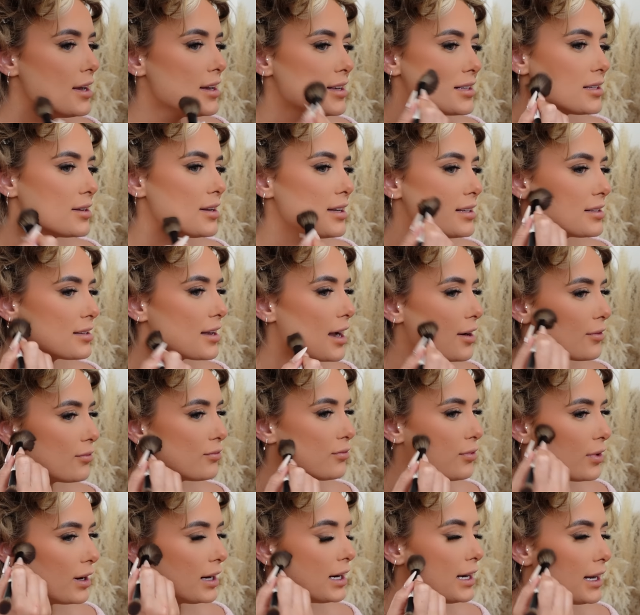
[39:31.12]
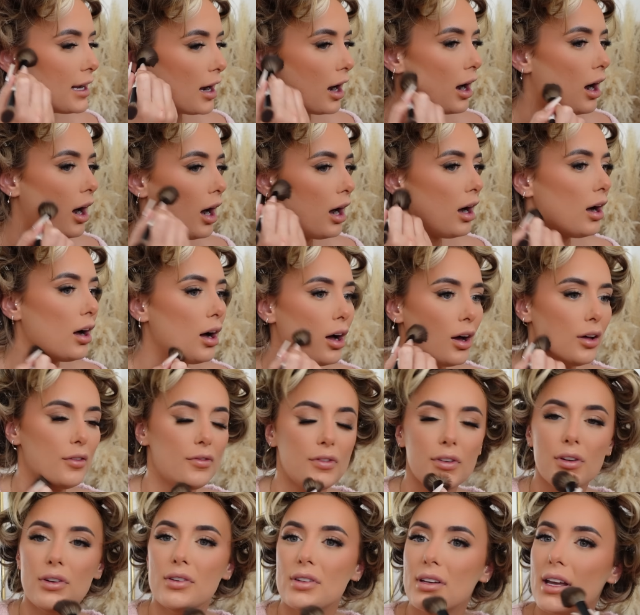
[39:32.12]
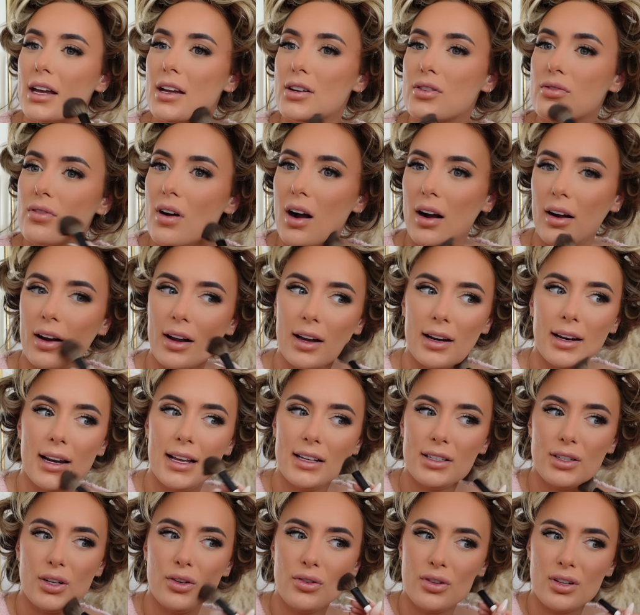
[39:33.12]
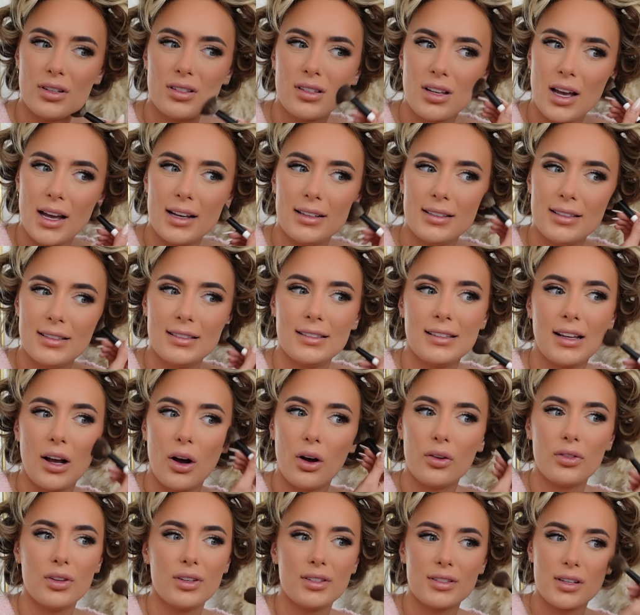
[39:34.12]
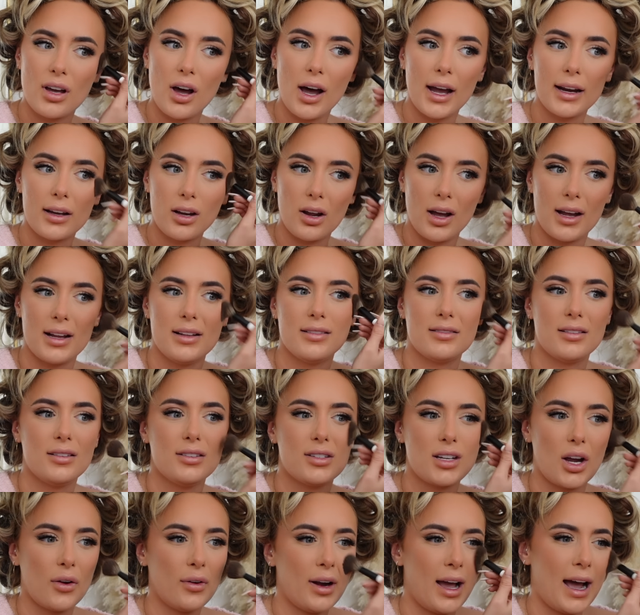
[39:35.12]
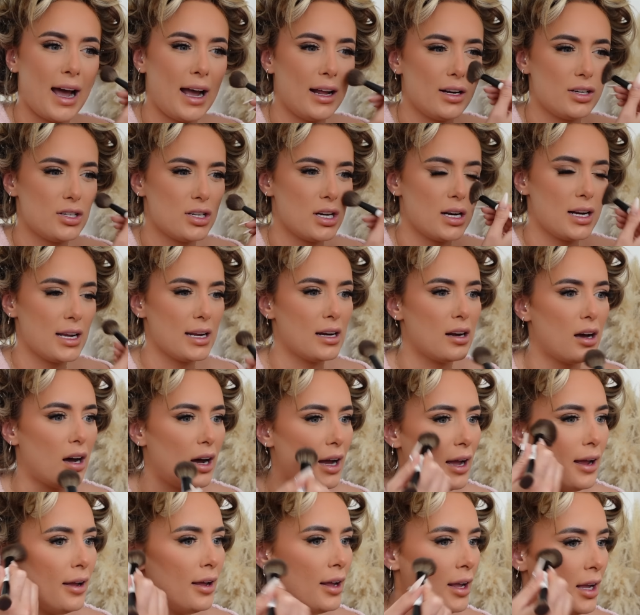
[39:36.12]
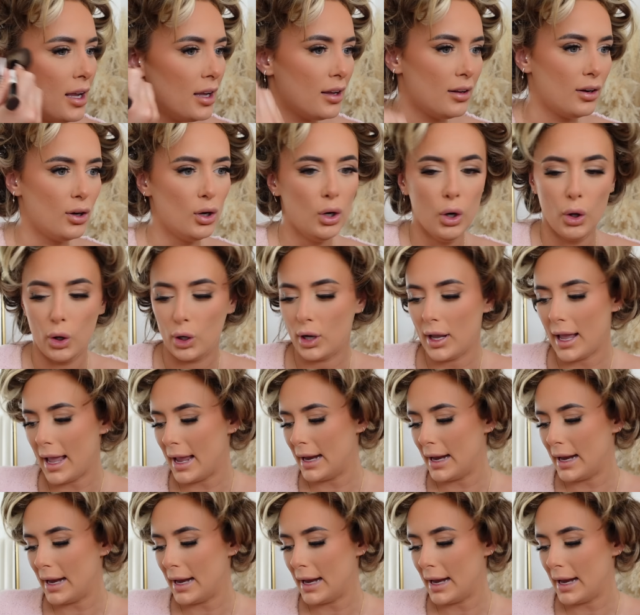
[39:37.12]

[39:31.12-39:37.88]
So it's like really hard for you to get drunk unless you just like sit on the sidelines and don't actually like look at